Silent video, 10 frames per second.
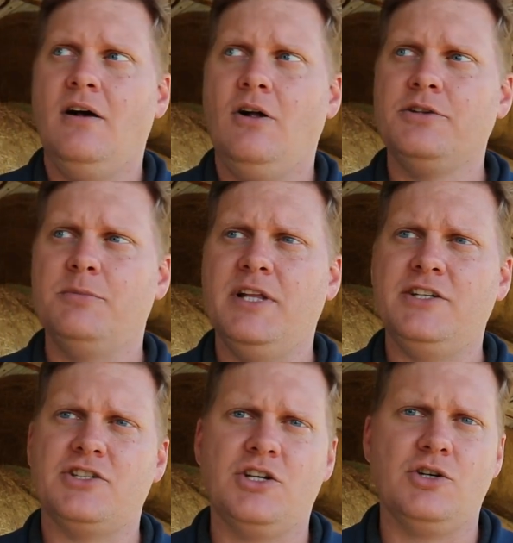Ultimately, I
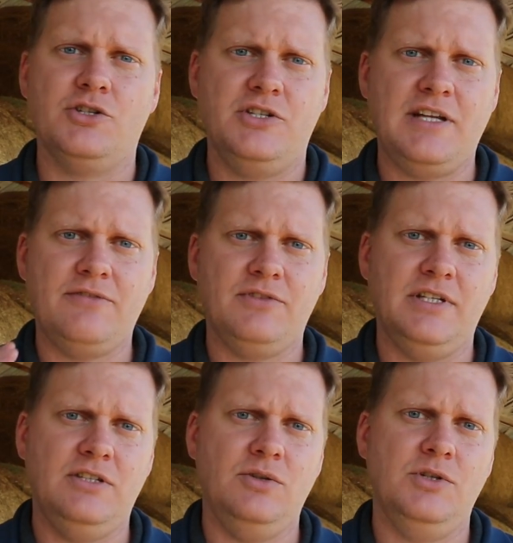just encourage you
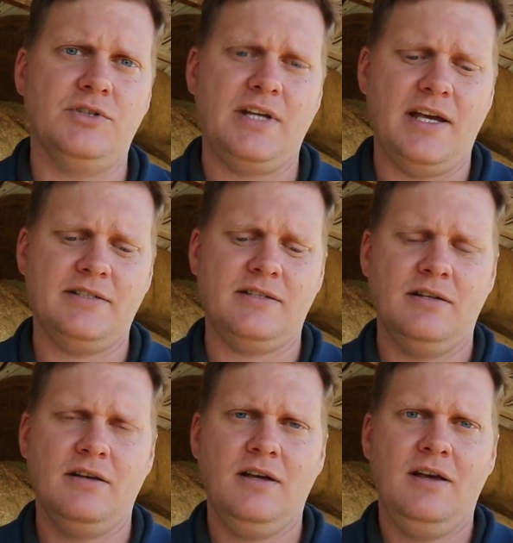definitely do your test,